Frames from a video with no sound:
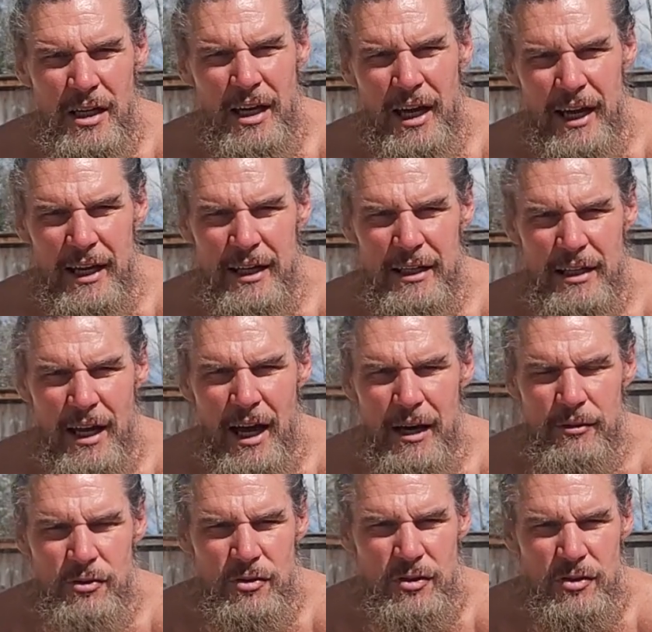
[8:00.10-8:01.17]
and I
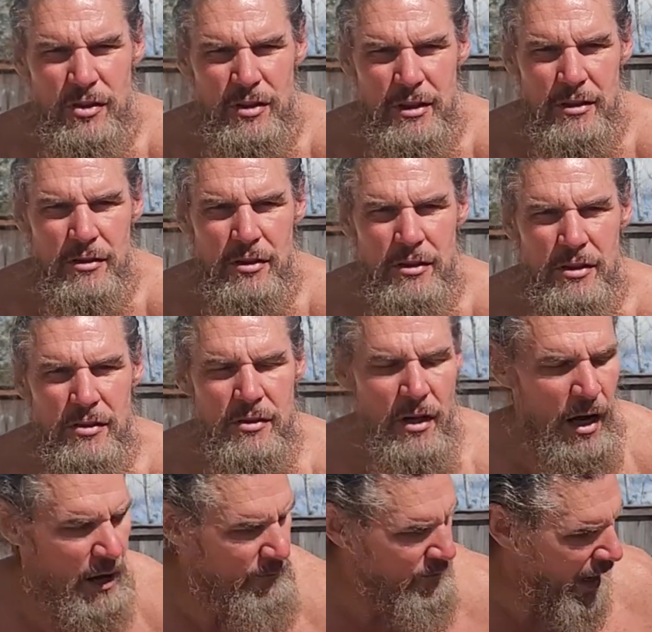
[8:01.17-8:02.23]
was listening to this
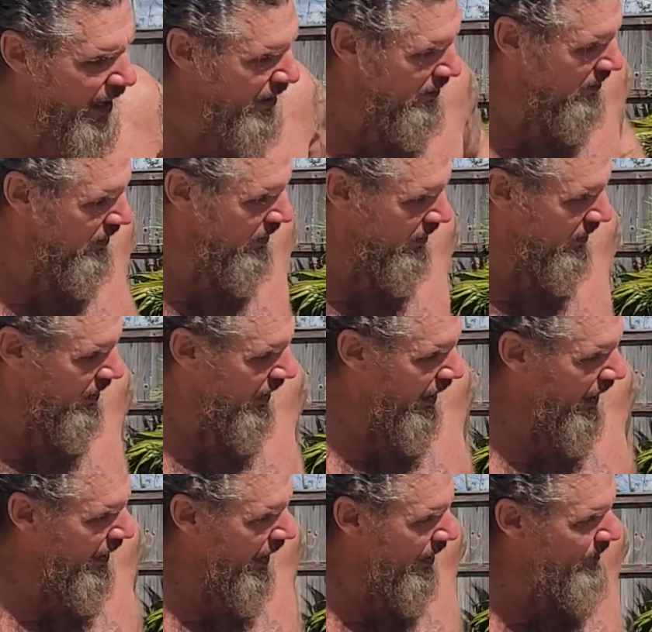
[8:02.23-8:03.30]
violin,
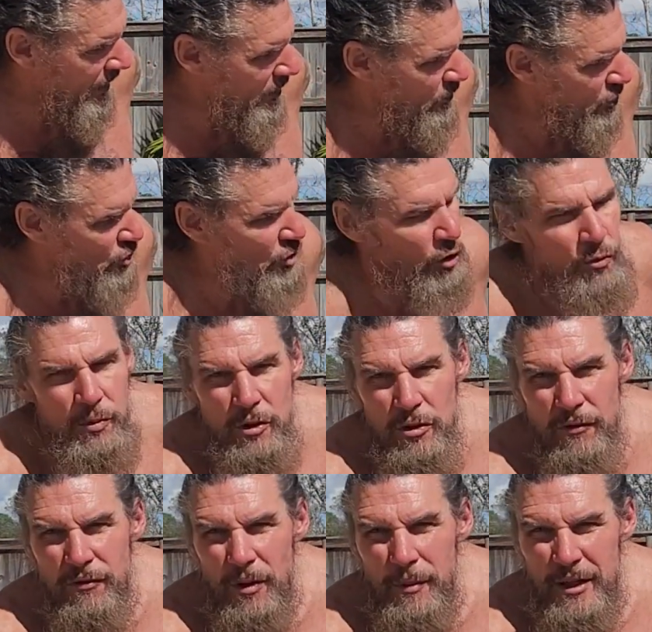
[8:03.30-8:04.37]
and I mean, it was so
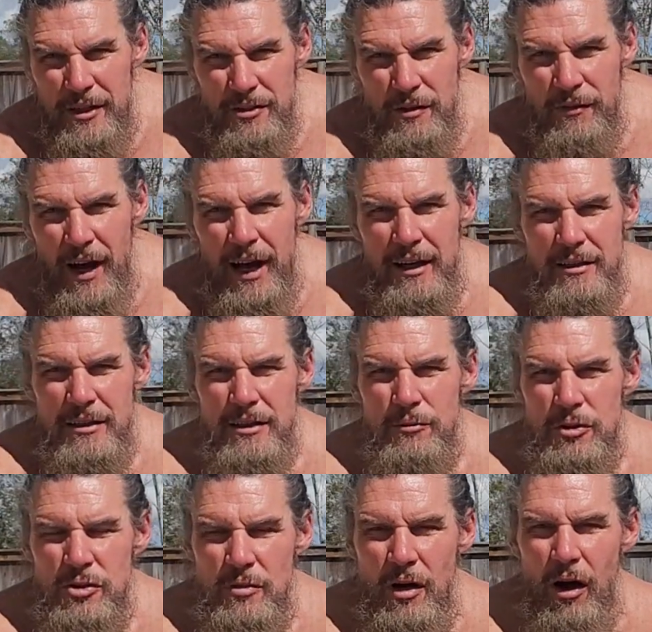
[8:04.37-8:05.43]
beautiful because the violin
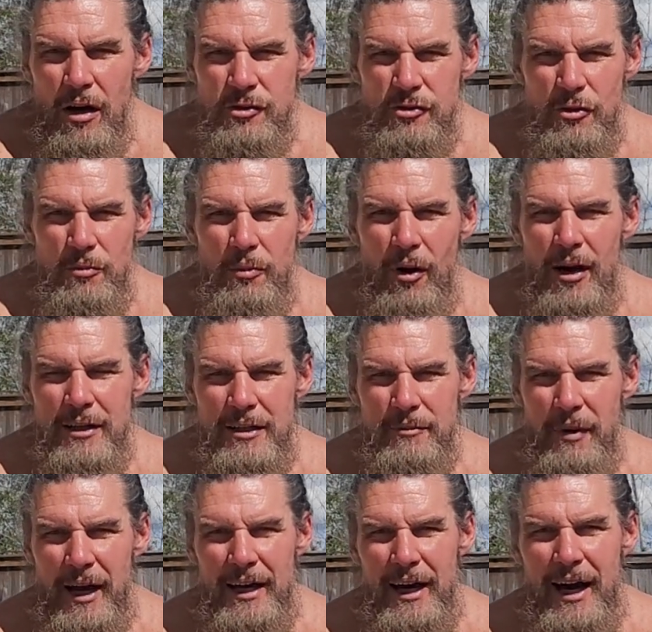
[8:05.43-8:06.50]
was also brought in
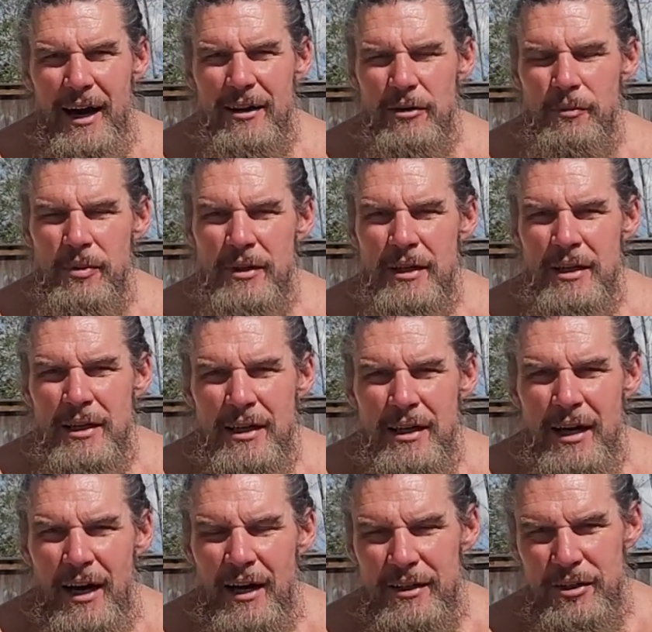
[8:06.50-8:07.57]
by a harp.
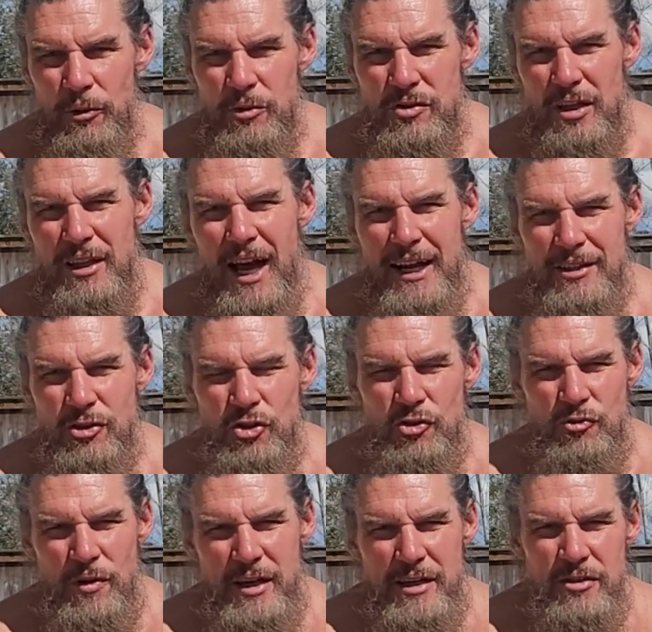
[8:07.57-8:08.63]
There was a lot of
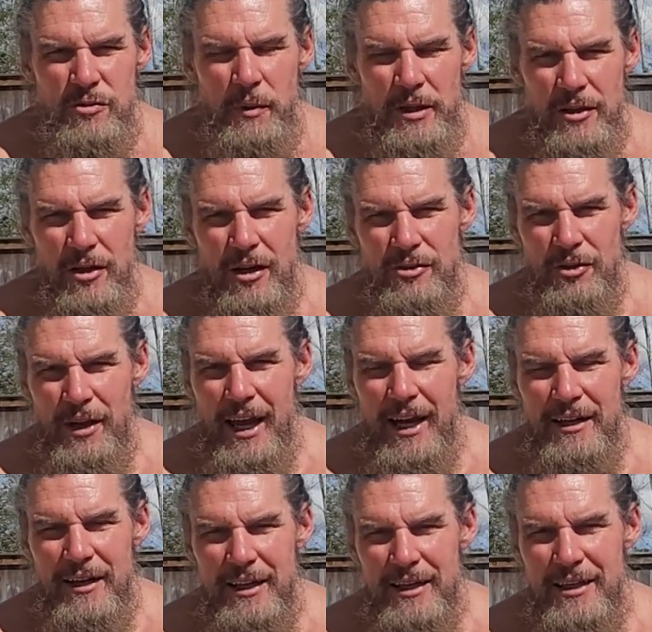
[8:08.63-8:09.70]
strings, but it also had
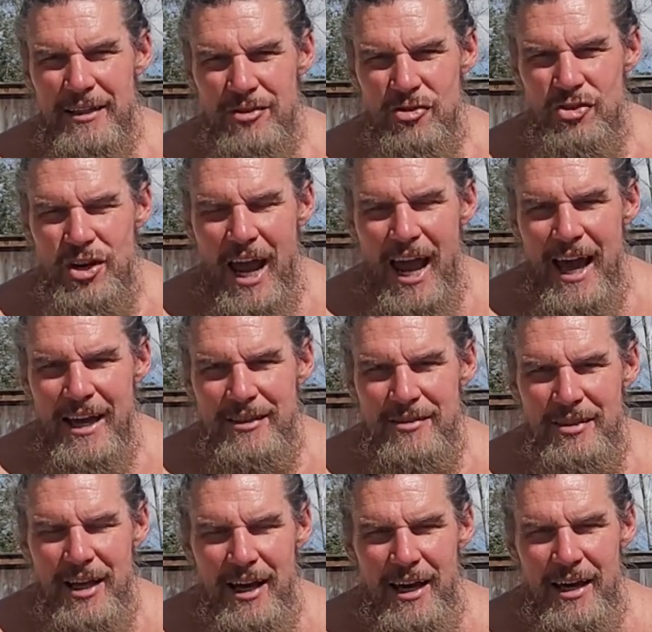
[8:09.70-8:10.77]
like a jazz
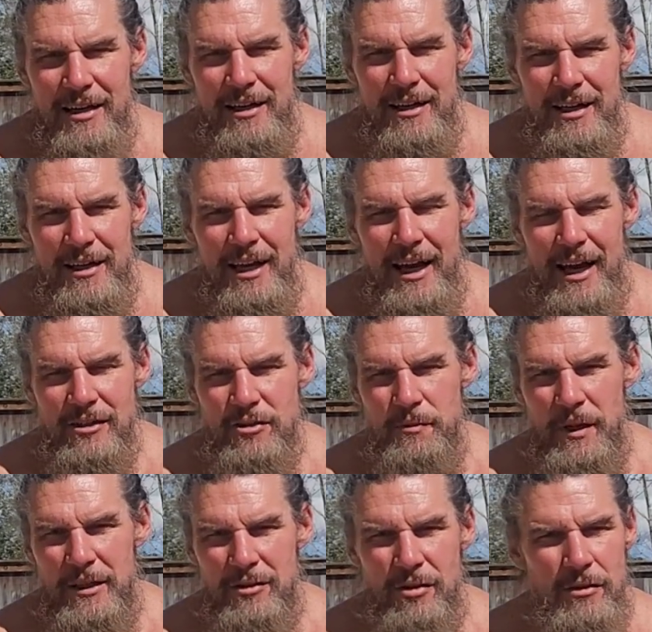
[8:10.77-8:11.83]

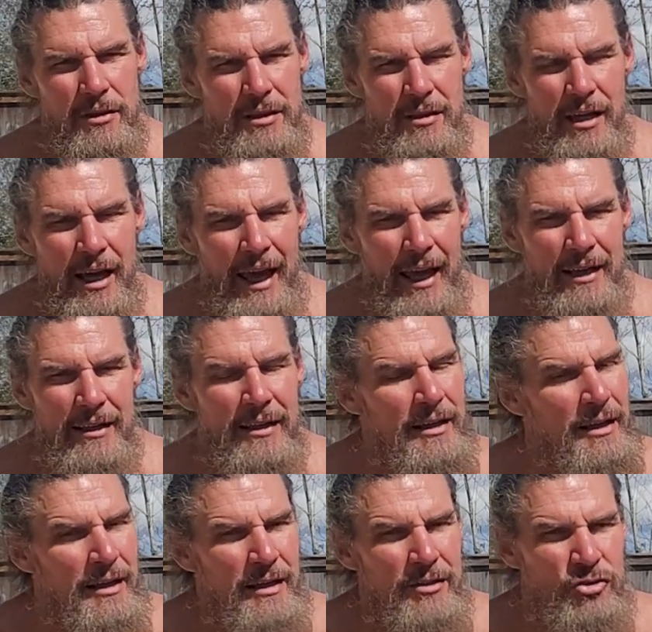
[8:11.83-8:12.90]
aspect to it. And
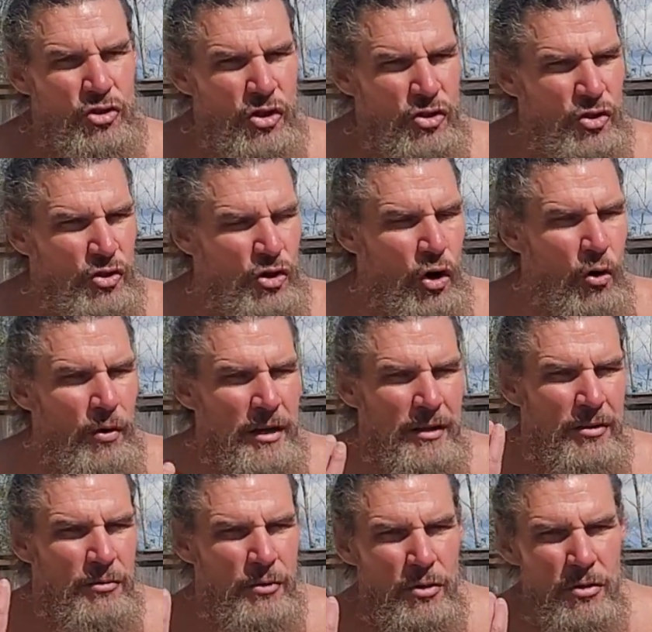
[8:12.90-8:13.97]
just going
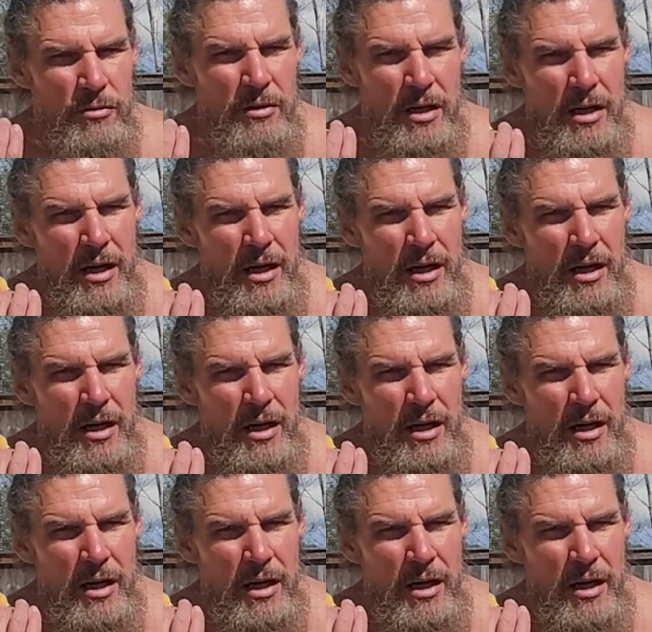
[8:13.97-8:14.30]
through